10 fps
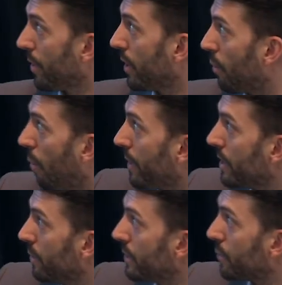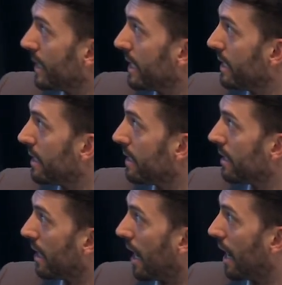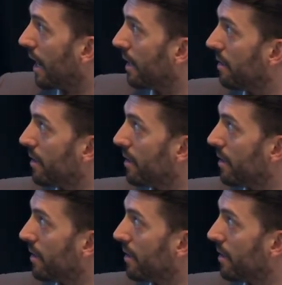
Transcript: we, you know, what we do is we uh,